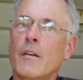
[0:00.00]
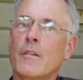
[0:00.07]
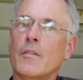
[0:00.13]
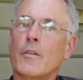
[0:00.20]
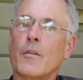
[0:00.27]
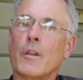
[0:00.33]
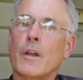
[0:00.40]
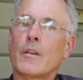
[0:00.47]

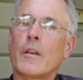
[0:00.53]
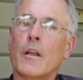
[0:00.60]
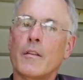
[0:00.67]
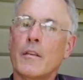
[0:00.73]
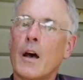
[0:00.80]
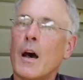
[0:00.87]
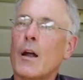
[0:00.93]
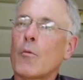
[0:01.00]
So they're
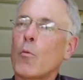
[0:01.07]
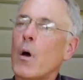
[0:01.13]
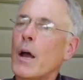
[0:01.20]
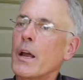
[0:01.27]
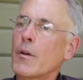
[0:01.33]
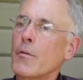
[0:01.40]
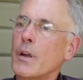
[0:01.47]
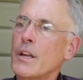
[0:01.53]
not
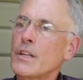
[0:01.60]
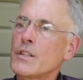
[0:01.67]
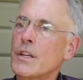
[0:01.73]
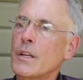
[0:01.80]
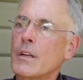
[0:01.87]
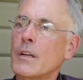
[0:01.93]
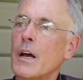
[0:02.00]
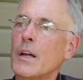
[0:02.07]

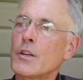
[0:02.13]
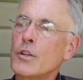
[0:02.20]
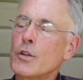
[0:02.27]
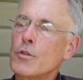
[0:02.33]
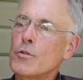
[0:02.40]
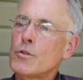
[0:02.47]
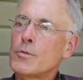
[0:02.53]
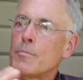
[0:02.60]
wide-ranging, not
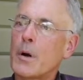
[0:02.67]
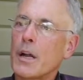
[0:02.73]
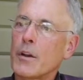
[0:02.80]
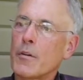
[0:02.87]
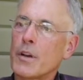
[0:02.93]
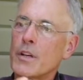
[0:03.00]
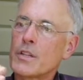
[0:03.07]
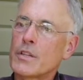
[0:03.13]
huge
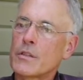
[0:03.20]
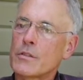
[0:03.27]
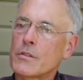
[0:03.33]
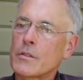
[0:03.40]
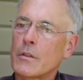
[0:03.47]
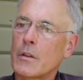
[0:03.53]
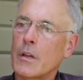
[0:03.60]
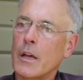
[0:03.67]

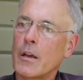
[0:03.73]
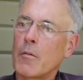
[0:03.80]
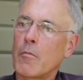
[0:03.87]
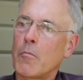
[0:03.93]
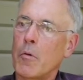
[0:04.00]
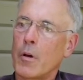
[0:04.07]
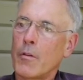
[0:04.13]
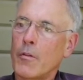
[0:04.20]
migrations like
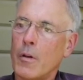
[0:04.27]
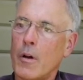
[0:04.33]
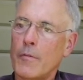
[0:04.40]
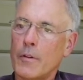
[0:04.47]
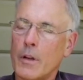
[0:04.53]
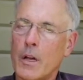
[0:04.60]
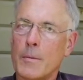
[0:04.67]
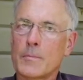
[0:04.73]
what is
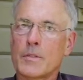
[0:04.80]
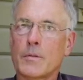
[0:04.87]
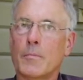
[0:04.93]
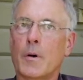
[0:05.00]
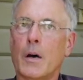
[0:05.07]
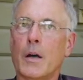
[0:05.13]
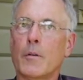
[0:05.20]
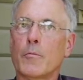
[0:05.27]
often comes to
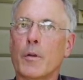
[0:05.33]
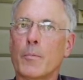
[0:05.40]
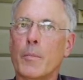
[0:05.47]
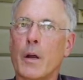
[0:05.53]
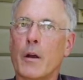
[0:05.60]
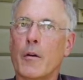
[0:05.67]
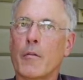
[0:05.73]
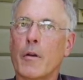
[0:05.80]
mind with
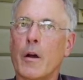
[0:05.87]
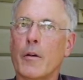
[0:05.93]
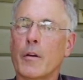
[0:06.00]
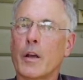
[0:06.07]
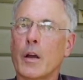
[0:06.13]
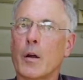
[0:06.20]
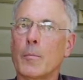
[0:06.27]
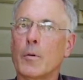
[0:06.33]
barren ground
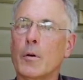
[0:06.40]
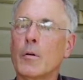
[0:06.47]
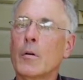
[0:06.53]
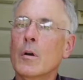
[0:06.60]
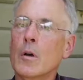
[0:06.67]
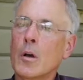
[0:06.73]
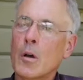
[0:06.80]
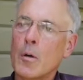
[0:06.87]
caribou,
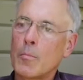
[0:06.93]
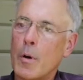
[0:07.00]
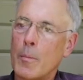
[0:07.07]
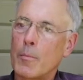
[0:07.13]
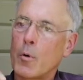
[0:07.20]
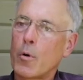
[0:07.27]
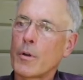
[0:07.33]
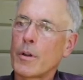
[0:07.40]

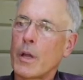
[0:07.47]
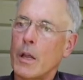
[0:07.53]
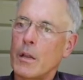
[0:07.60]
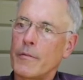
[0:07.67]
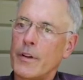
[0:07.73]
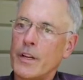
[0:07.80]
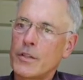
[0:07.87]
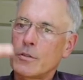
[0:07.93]
but more the
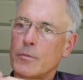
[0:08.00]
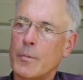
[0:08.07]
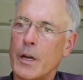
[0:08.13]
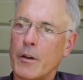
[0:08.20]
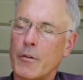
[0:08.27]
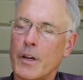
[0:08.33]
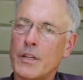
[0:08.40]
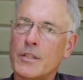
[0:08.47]
elevational
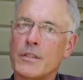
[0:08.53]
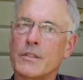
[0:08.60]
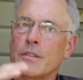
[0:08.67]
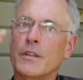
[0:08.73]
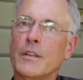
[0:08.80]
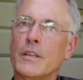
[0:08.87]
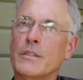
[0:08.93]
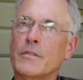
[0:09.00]
migrations
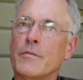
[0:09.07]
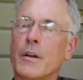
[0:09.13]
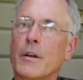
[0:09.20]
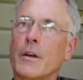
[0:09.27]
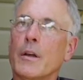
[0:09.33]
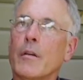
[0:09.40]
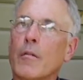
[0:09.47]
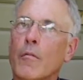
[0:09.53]
in these
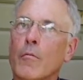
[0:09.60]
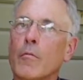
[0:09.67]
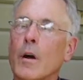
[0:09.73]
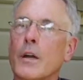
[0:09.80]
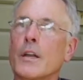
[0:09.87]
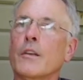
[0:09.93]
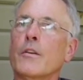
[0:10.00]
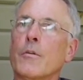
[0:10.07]
very
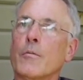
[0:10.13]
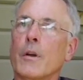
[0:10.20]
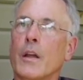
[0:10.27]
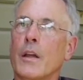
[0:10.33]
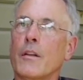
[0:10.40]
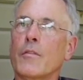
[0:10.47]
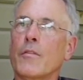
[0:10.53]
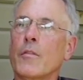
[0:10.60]
rugged
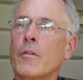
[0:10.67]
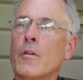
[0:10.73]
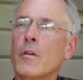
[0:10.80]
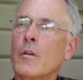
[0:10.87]
terrains